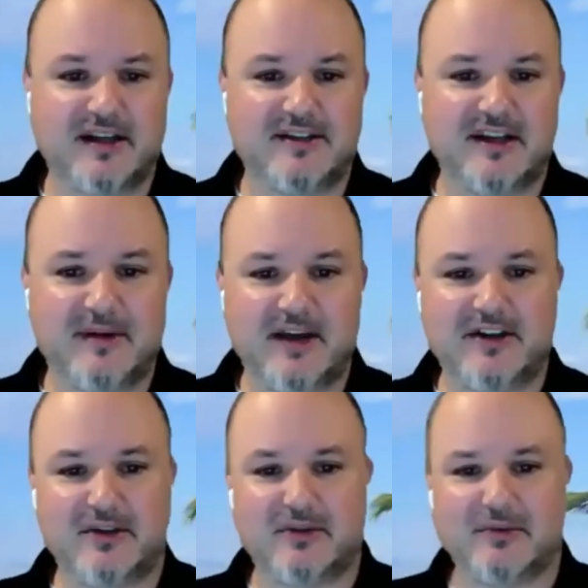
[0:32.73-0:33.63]
And Tom,
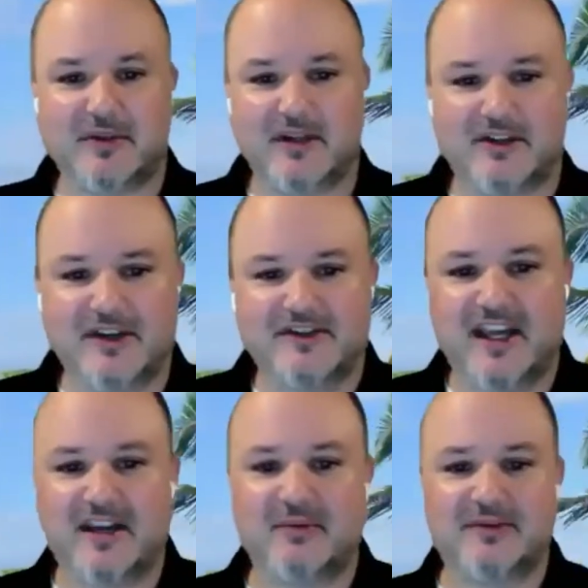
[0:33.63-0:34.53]
how do you
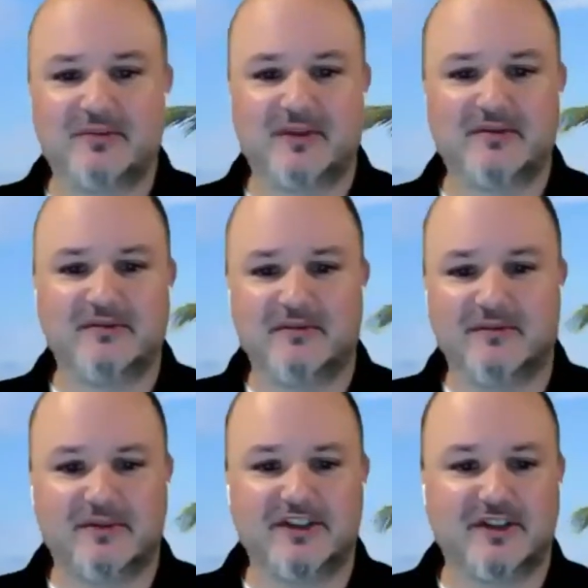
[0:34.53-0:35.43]
address that? And
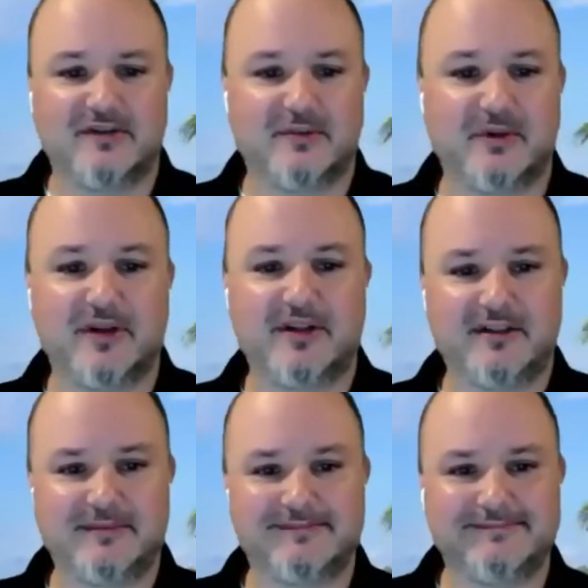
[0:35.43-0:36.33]
what's your
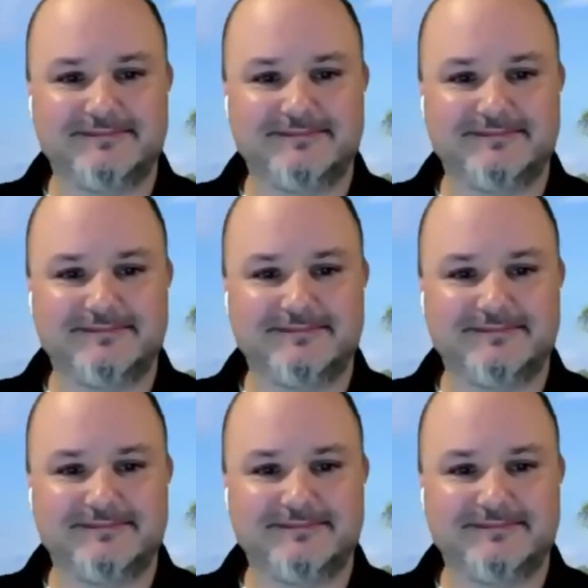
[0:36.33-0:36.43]
viewpoint?